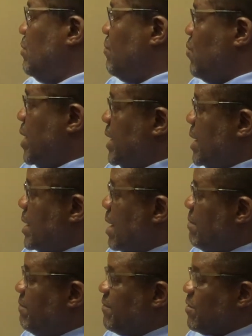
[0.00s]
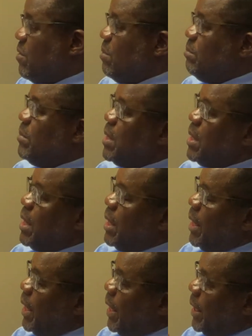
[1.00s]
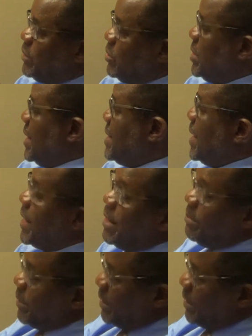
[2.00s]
of where they come from, so that they can be